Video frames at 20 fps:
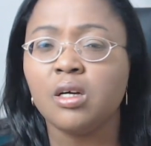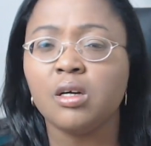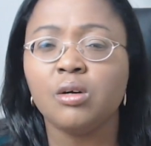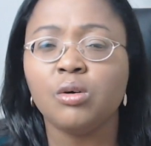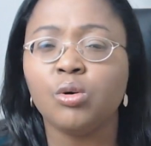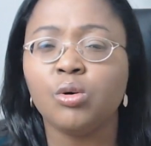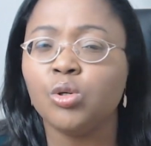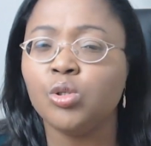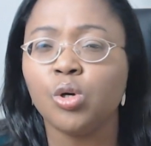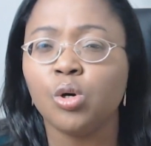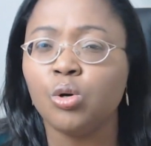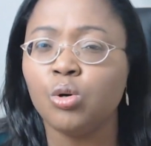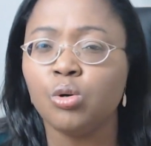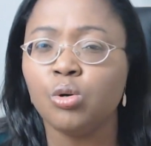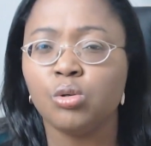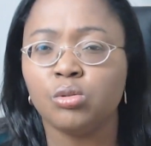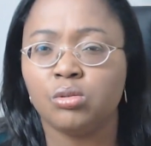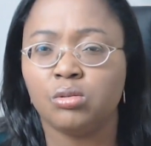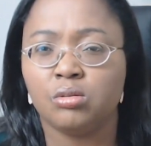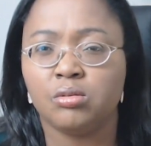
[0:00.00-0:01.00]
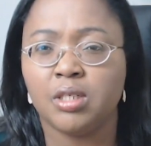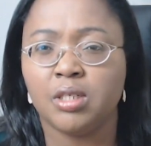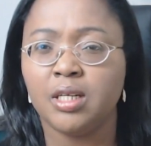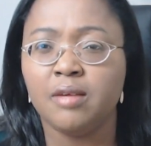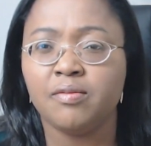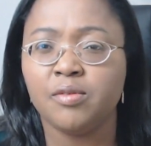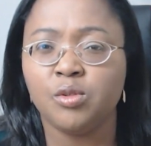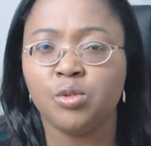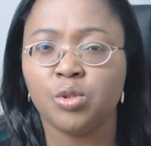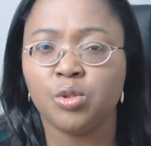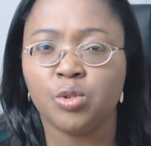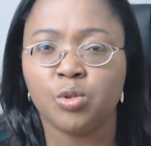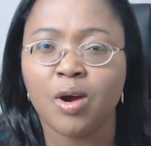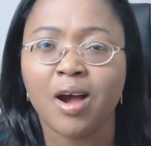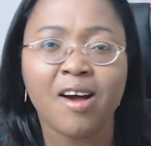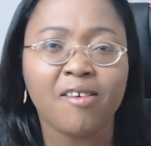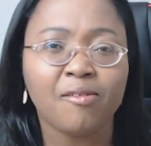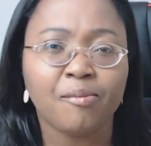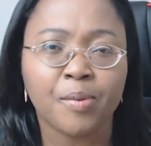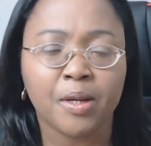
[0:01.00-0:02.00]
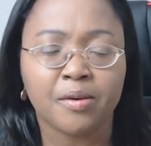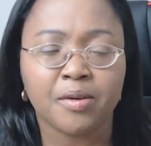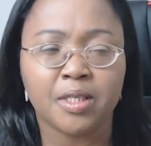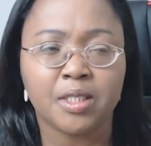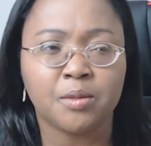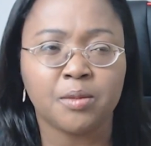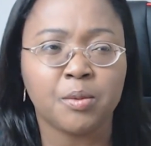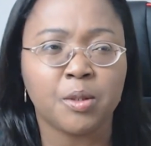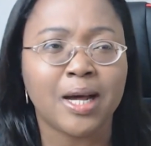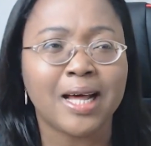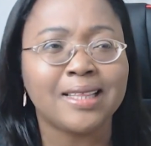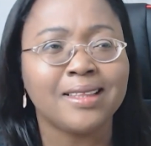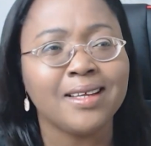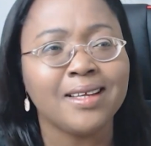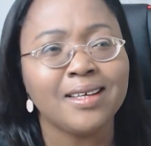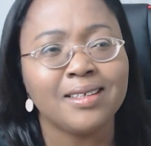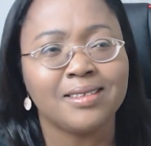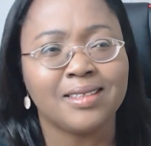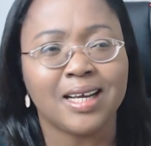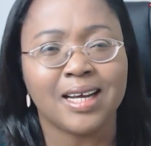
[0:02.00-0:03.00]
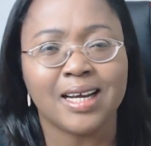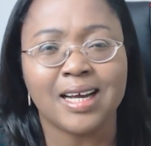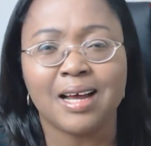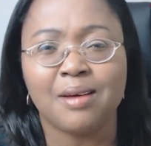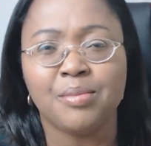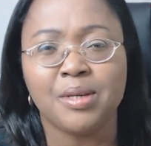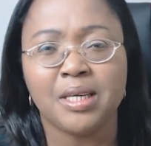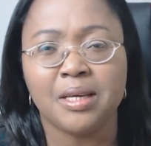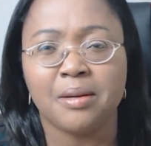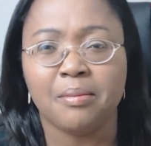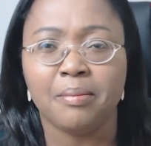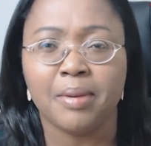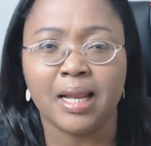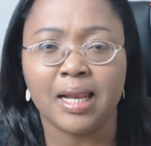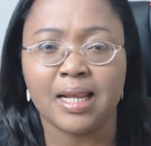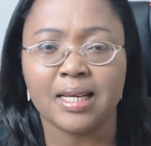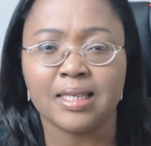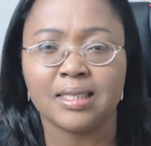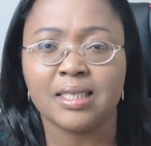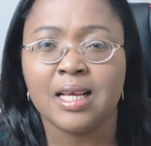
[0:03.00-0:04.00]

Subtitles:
on your own, even though you have parents. But I think there can be a balance,